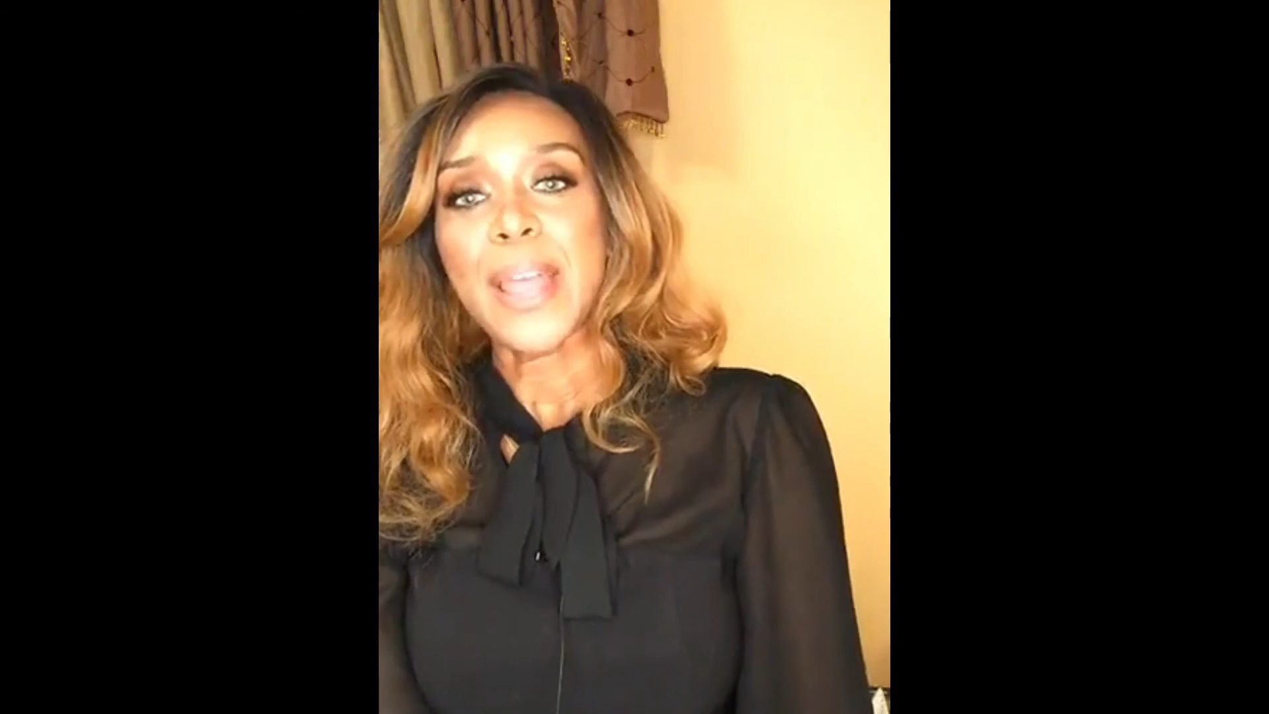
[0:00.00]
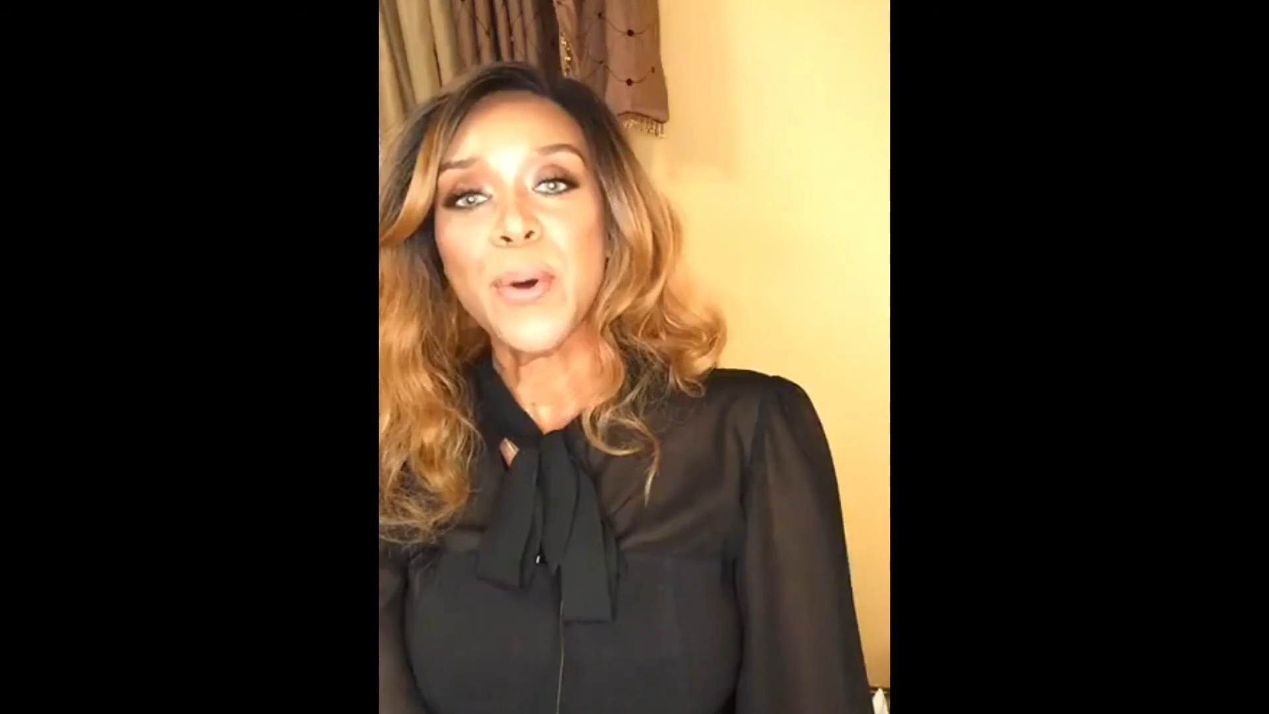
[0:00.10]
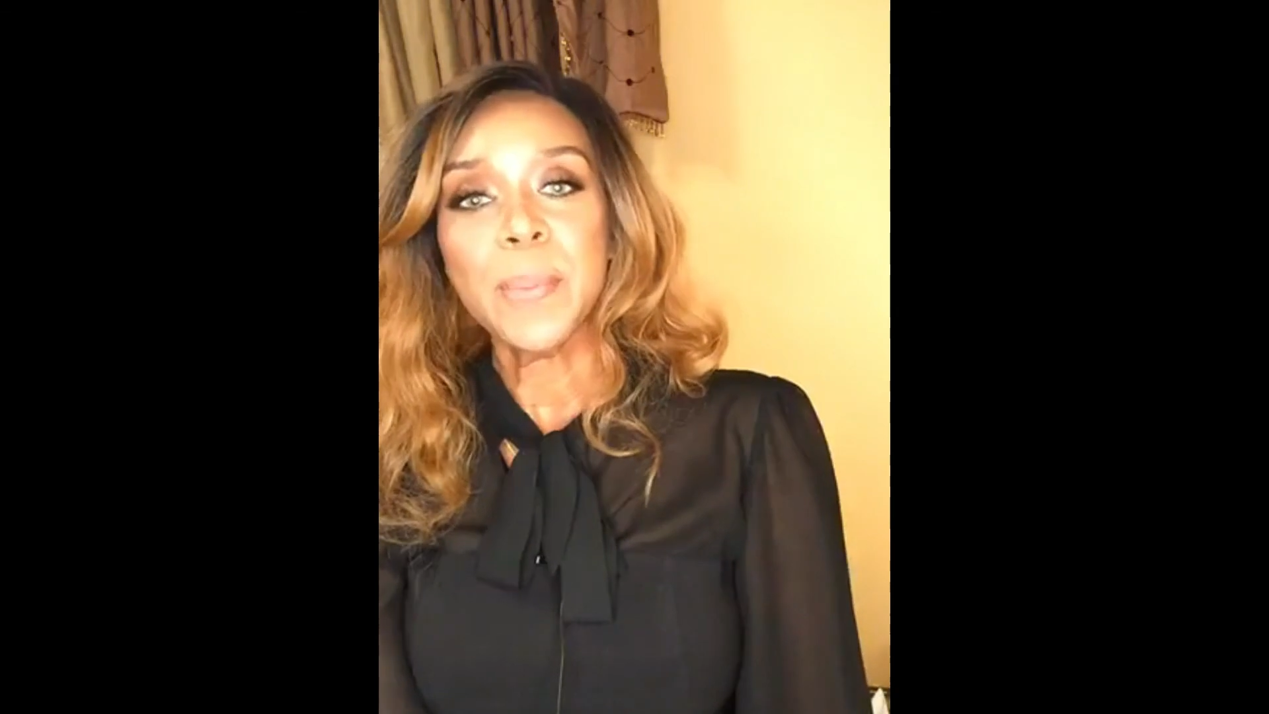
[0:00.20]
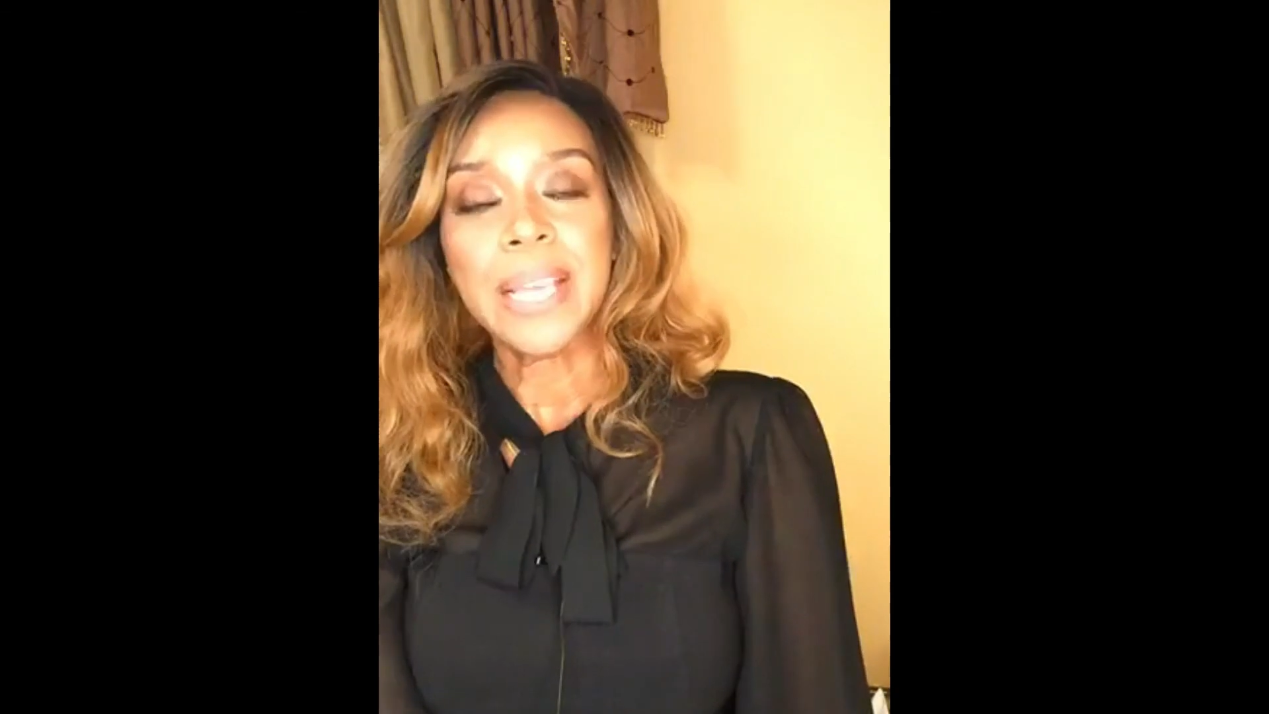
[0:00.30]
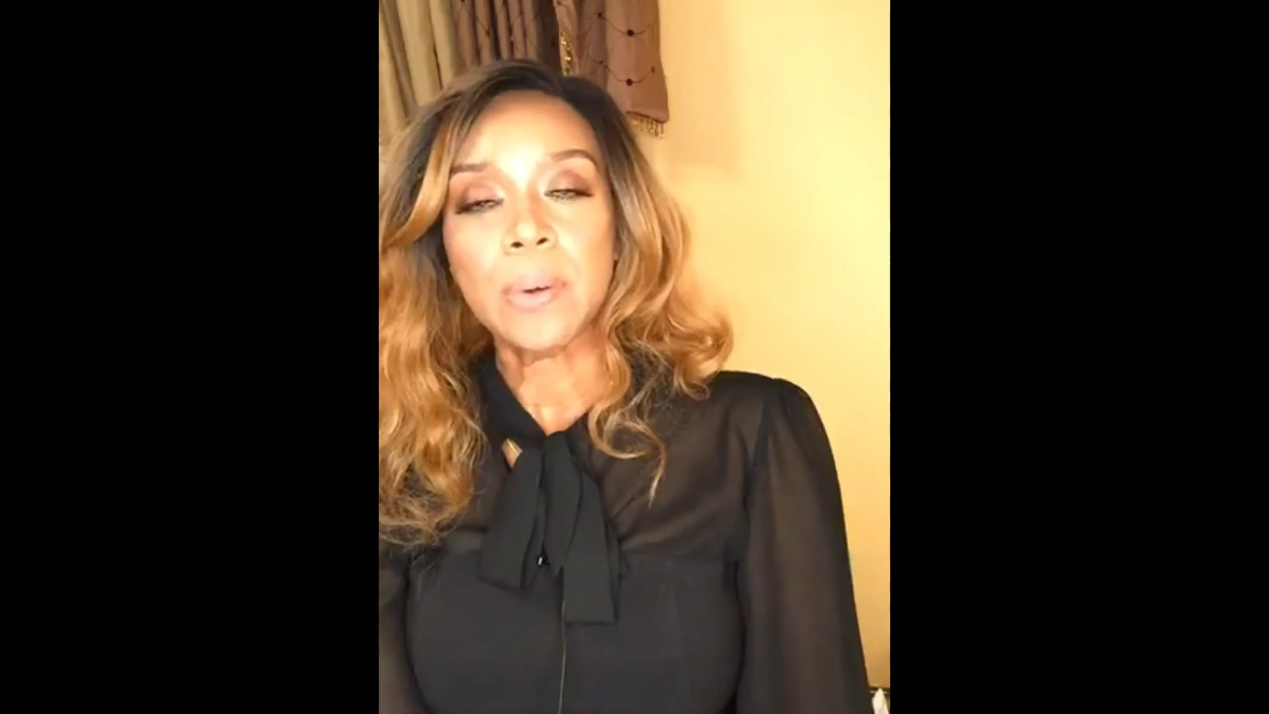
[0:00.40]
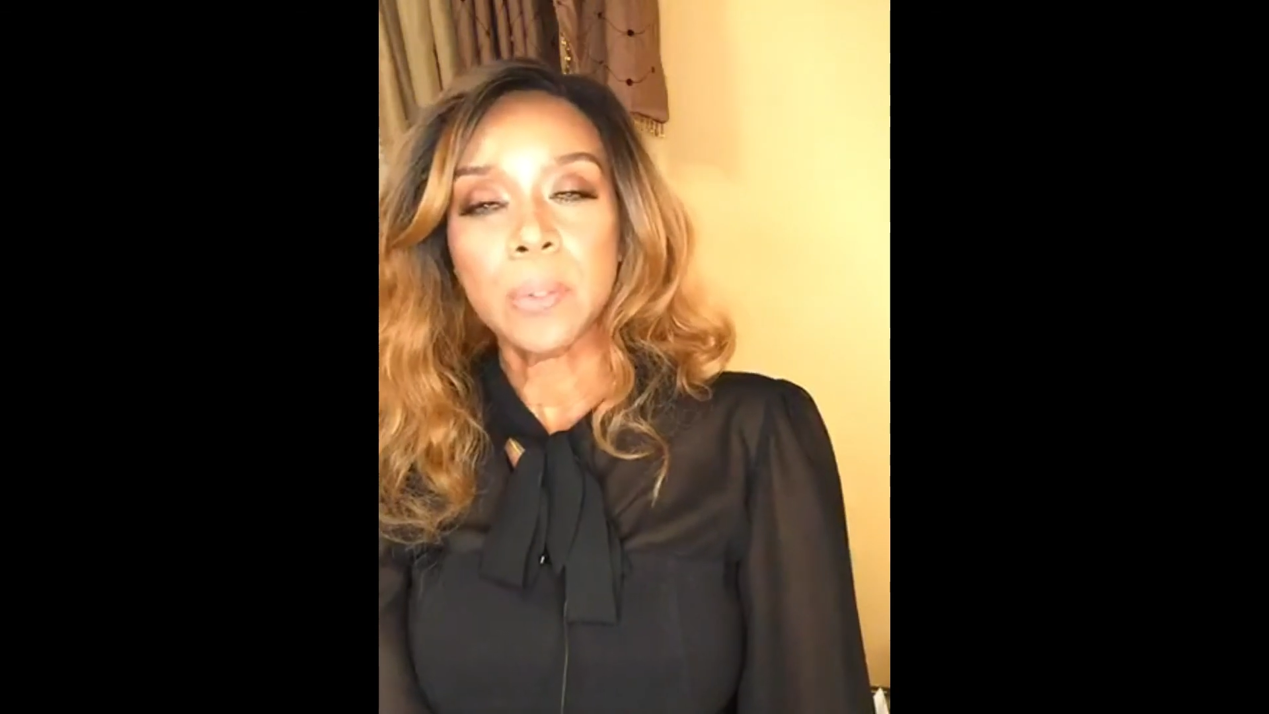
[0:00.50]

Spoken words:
hope that